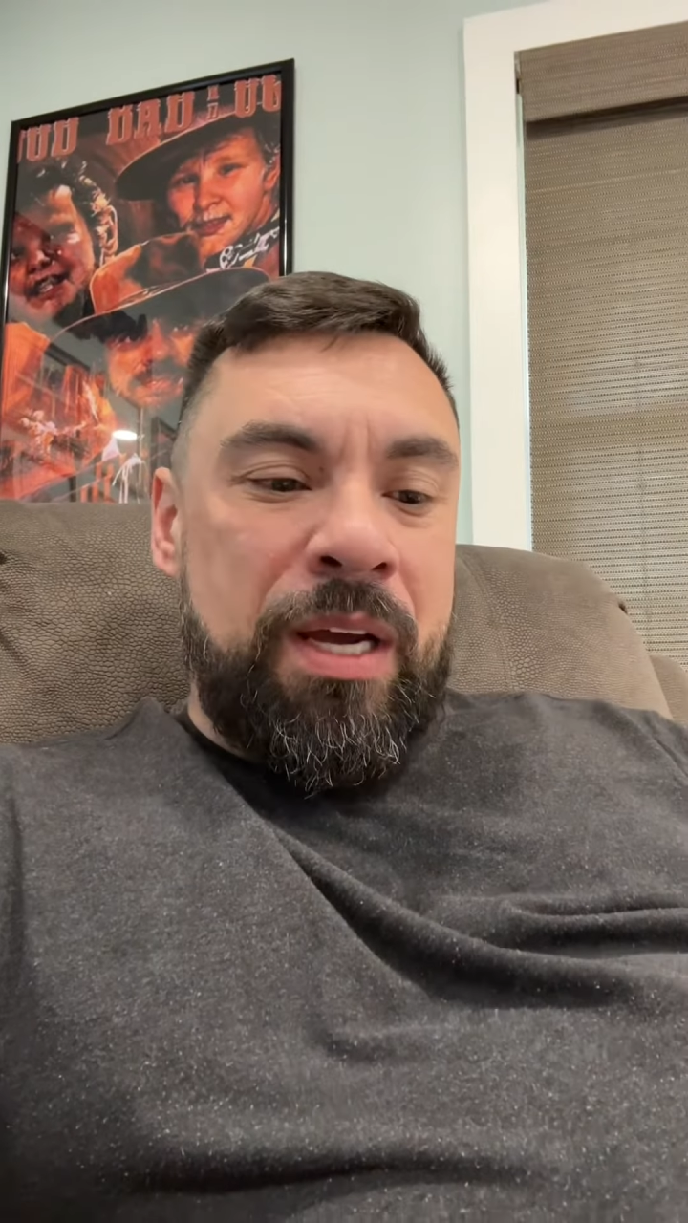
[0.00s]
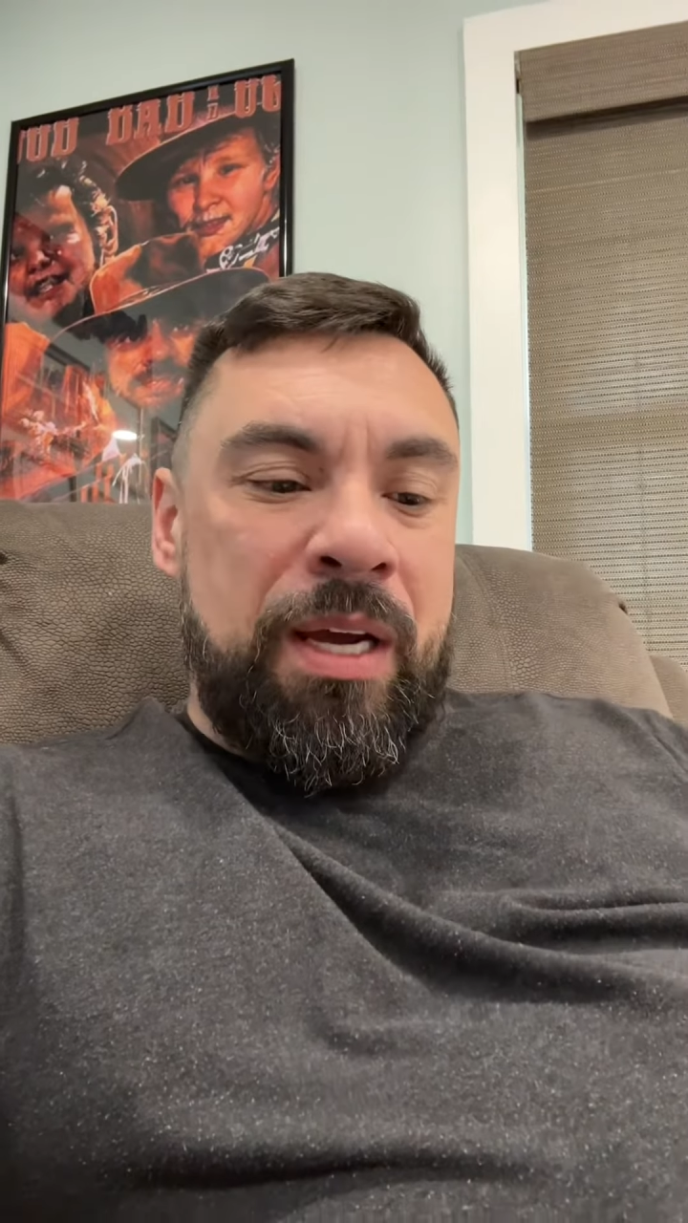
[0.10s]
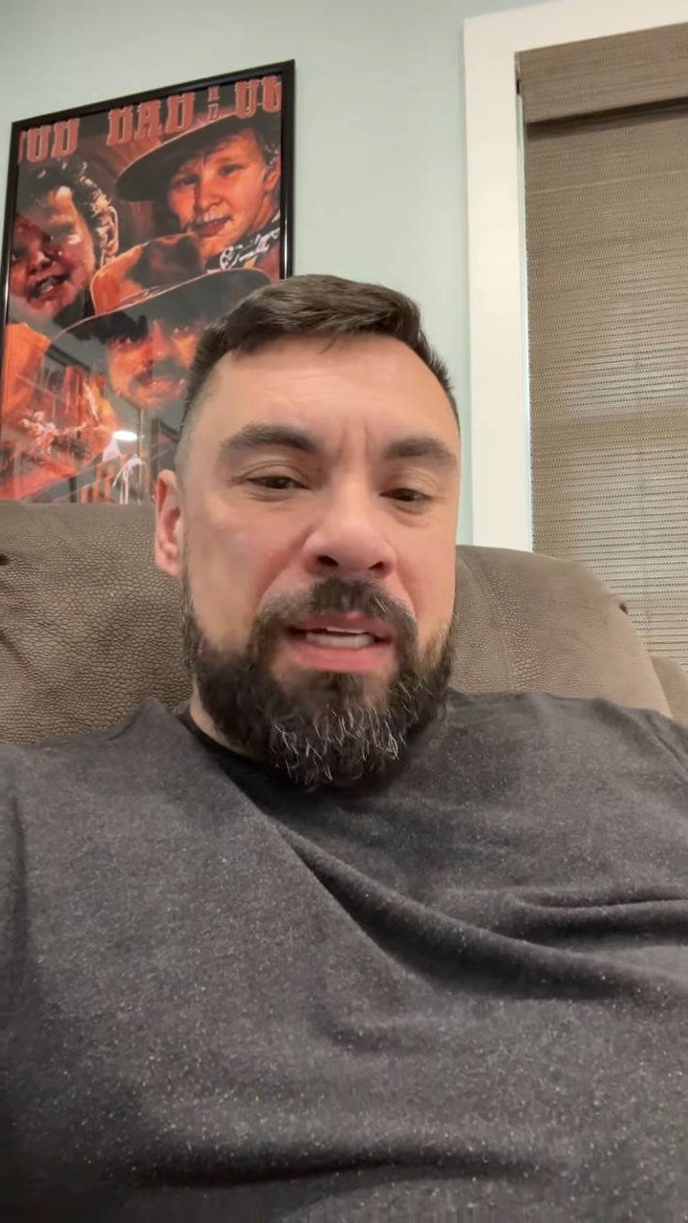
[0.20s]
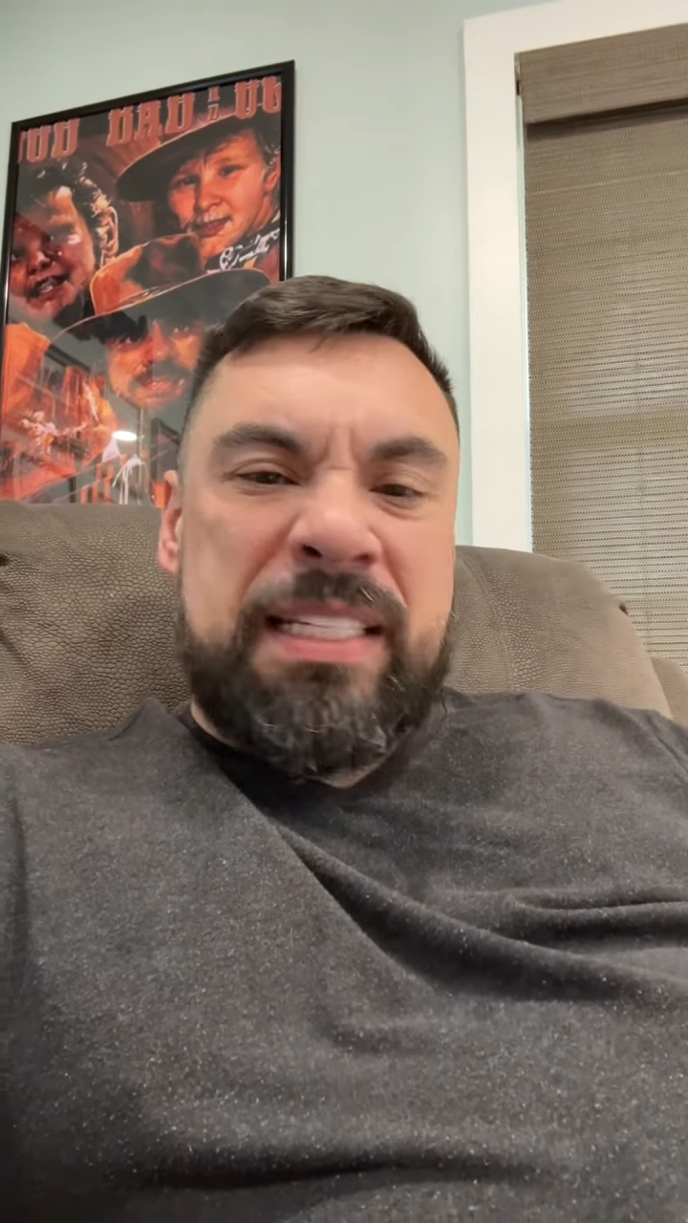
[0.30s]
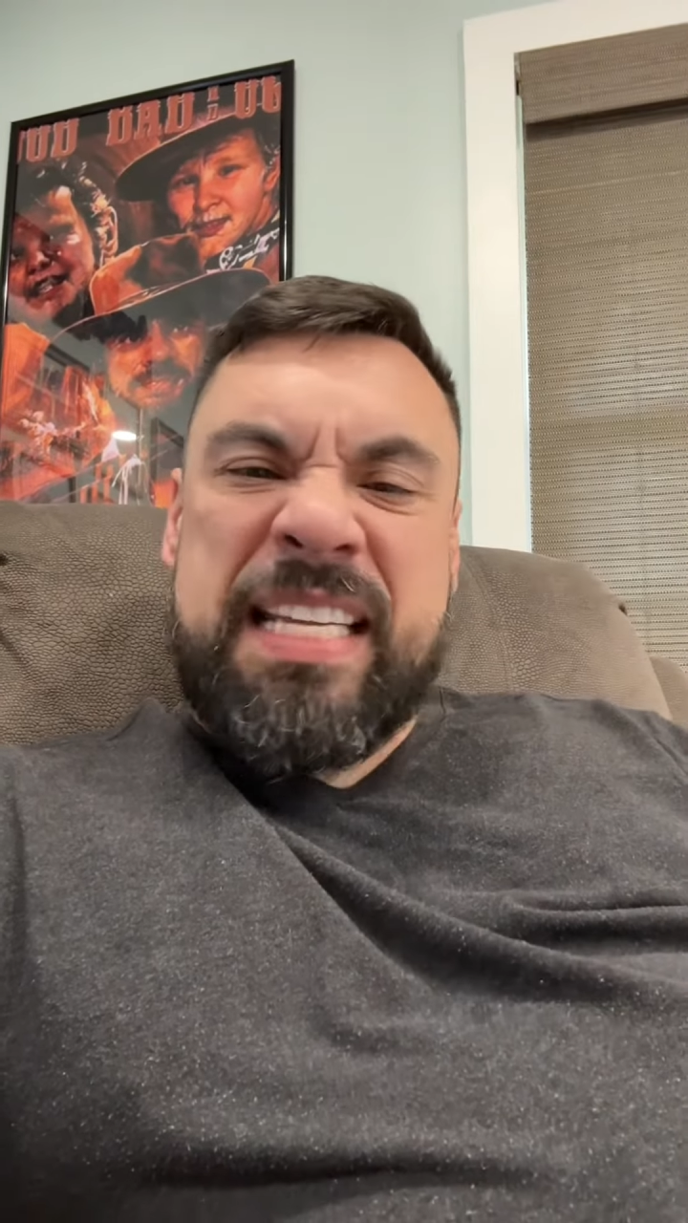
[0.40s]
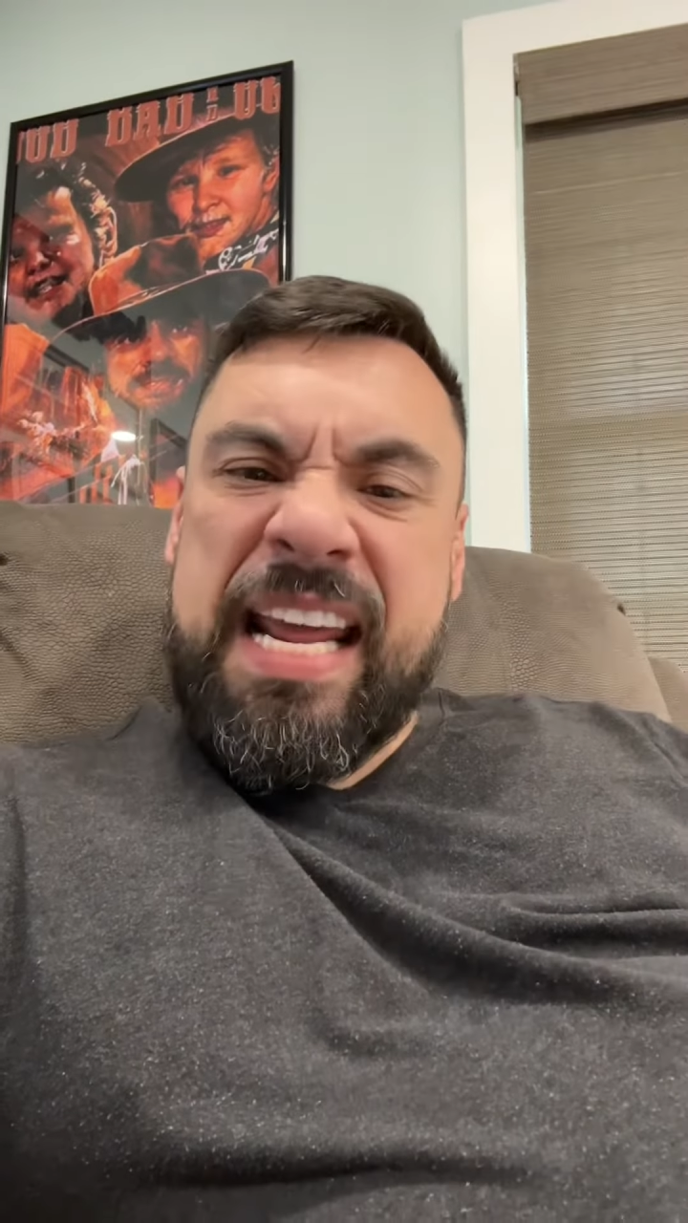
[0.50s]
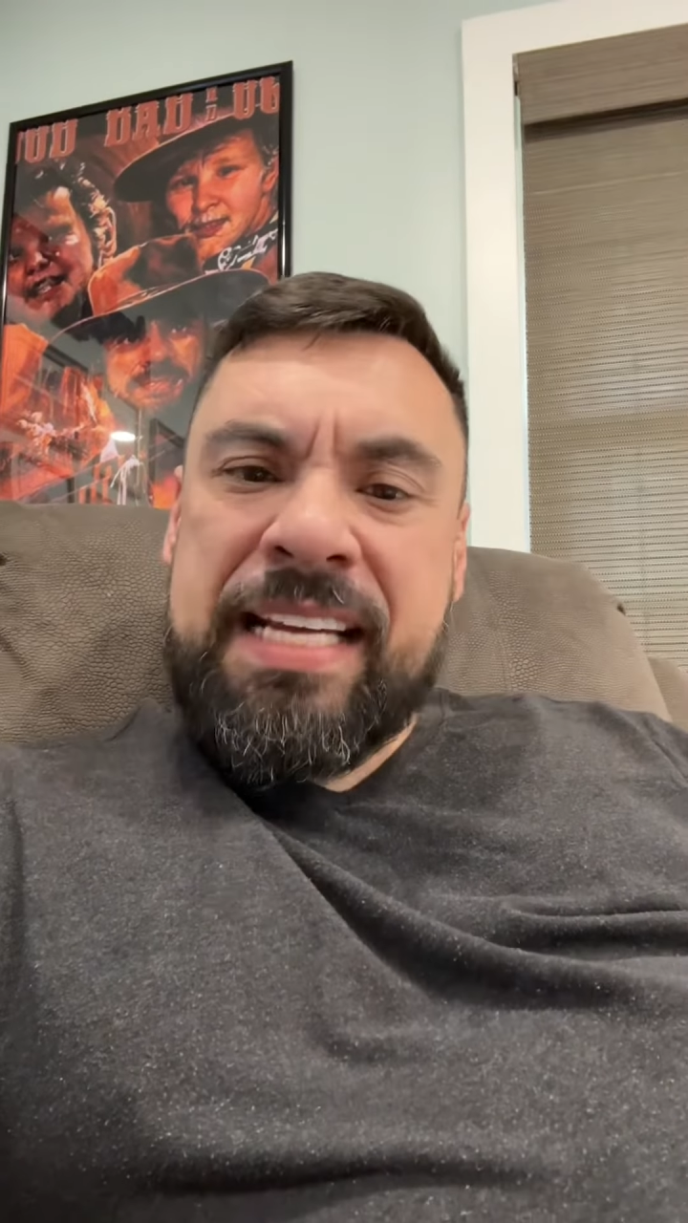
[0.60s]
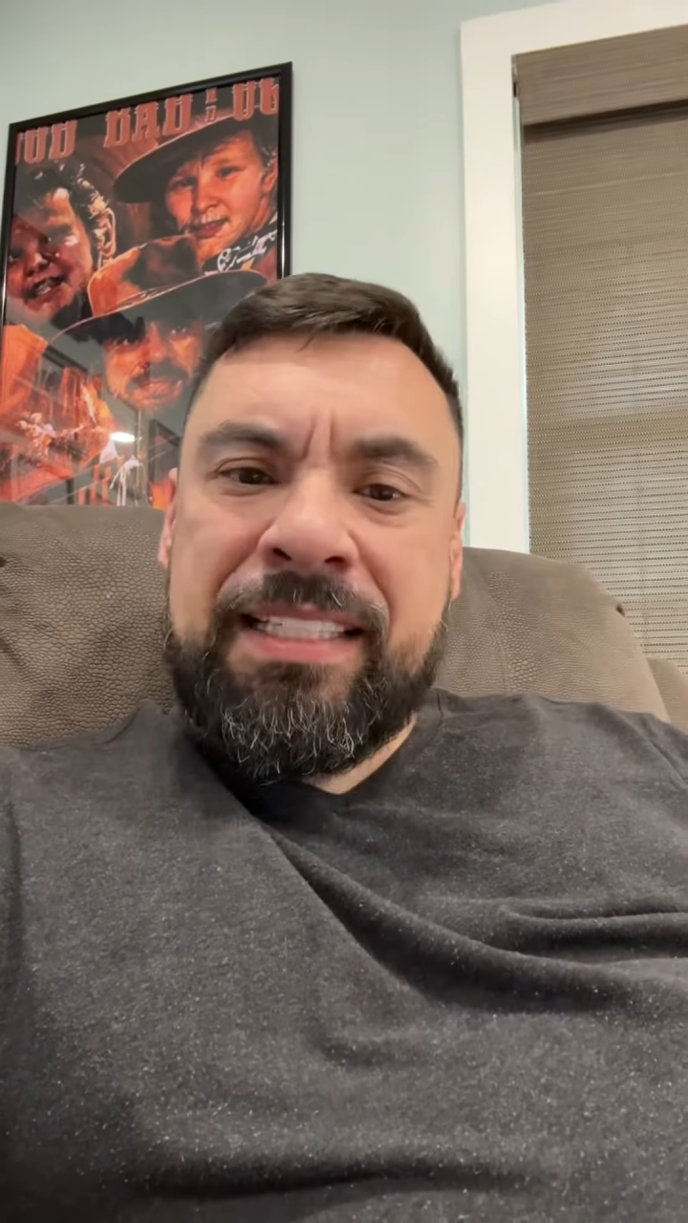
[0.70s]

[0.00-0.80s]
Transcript: take